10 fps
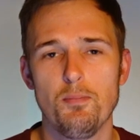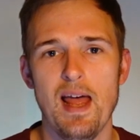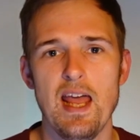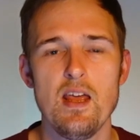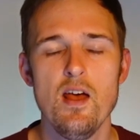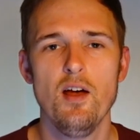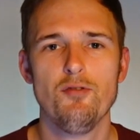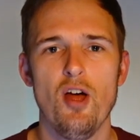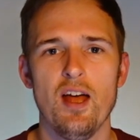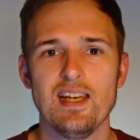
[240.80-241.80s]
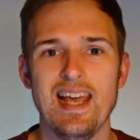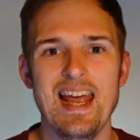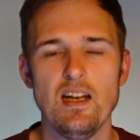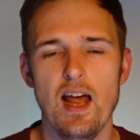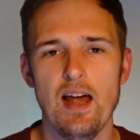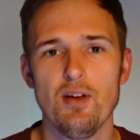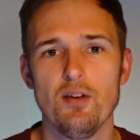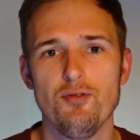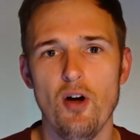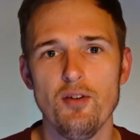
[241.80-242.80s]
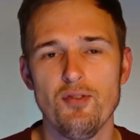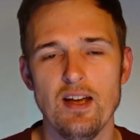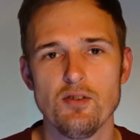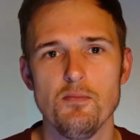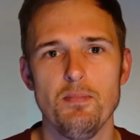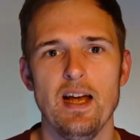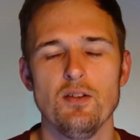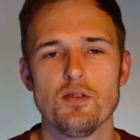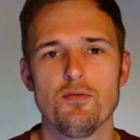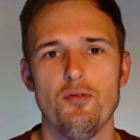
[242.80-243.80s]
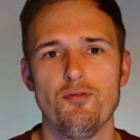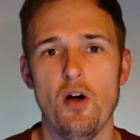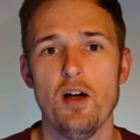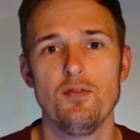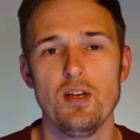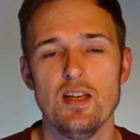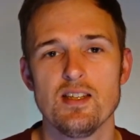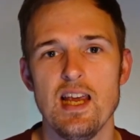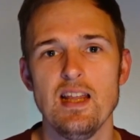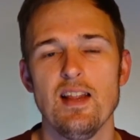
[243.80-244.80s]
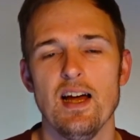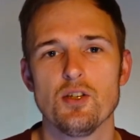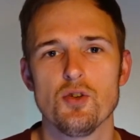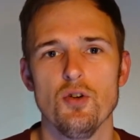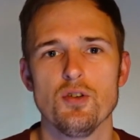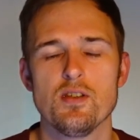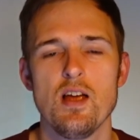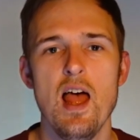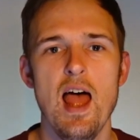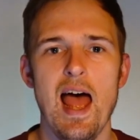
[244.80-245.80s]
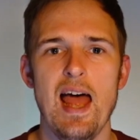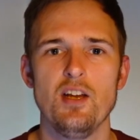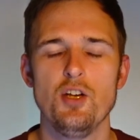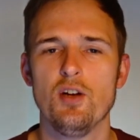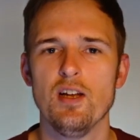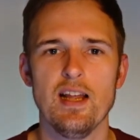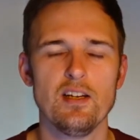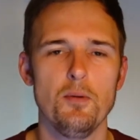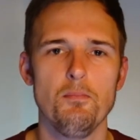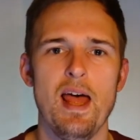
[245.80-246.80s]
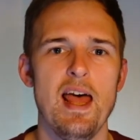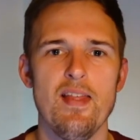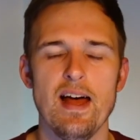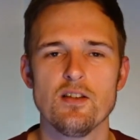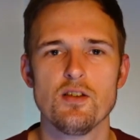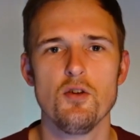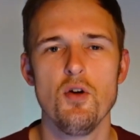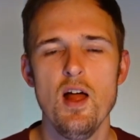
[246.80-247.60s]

pay for, again, having £5,000 for 5 years in that trust. And you can then compare that to